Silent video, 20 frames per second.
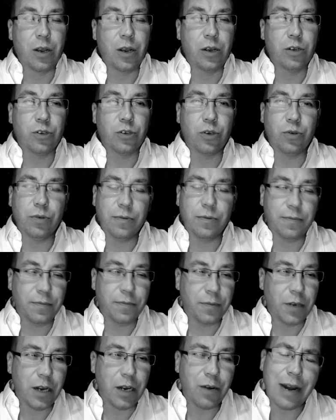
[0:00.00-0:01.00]
So
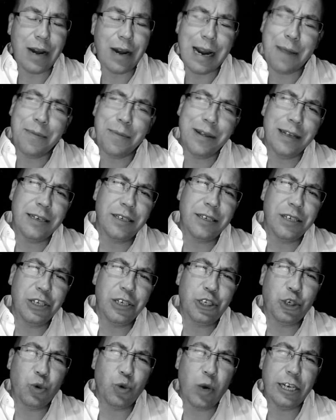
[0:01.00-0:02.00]
here I am in this
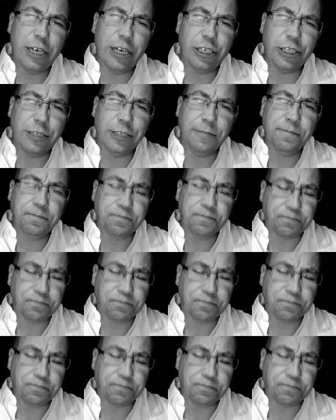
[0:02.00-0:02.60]
situation,